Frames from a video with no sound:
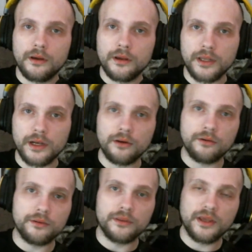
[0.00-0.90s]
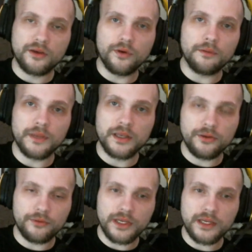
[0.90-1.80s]
the equipment
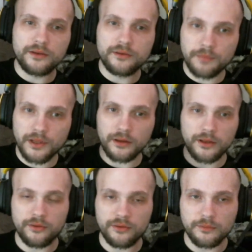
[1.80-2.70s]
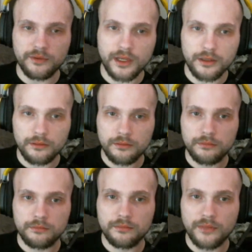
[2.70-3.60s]
you need to build a YouTube channel.
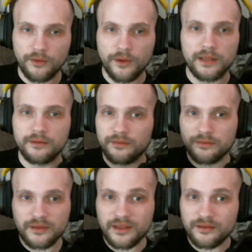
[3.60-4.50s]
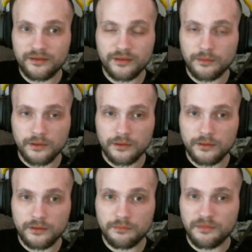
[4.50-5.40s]
That way it's easy and simple.
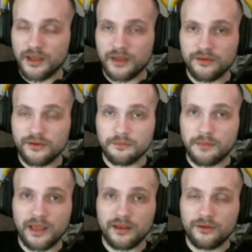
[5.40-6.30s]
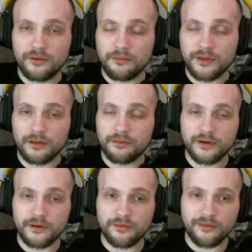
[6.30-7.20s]
Because you can make a YouTube channel for
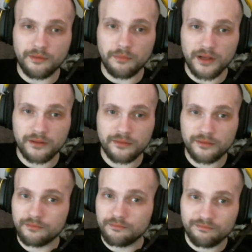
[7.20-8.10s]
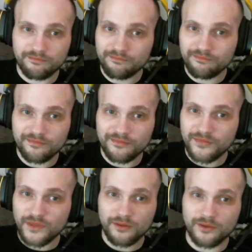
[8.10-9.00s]
under 50 bucks,
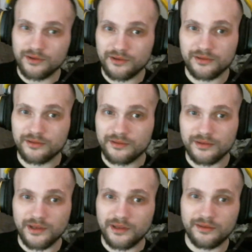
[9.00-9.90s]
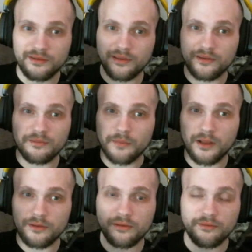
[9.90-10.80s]
which is the
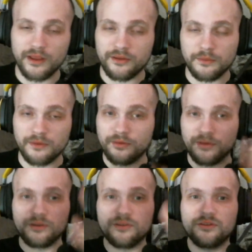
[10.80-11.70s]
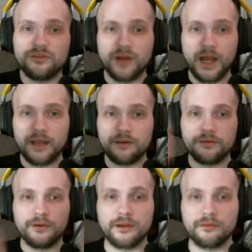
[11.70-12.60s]
smallest investment for this giant
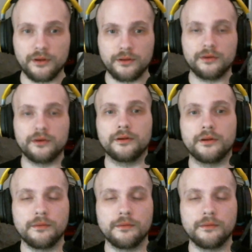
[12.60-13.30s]
freaking return.